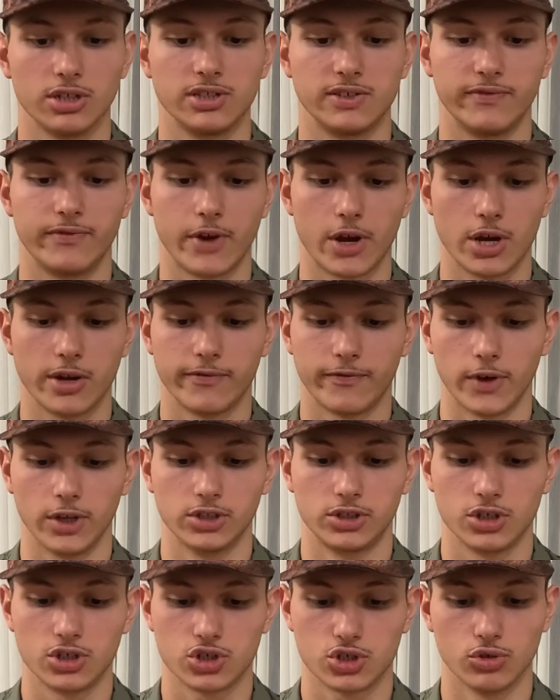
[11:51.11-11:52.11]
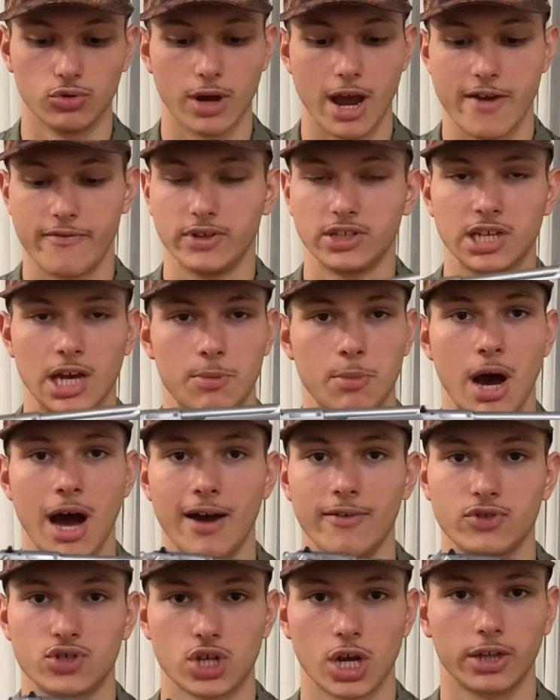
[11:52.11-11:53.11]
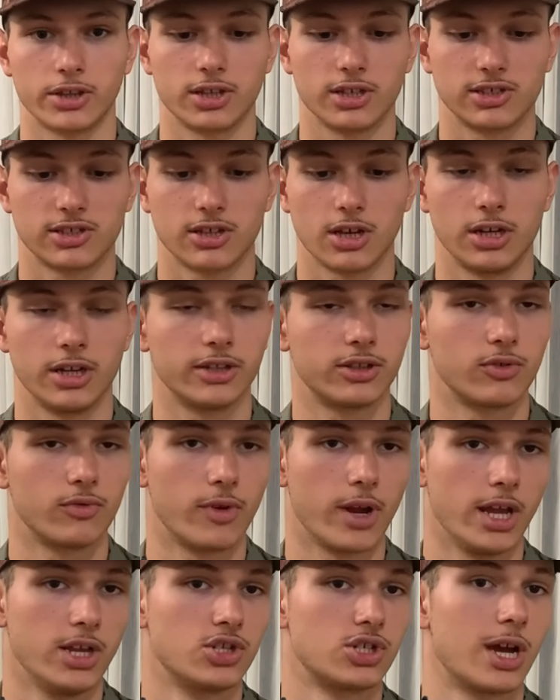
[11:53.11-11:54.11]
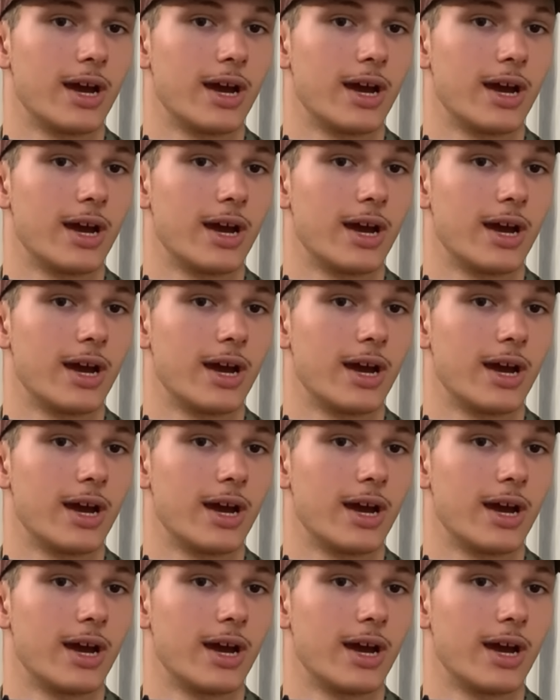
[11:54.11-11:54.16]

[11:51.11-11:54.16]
It's very fun to shoot. Every time I've shot this gun at the range,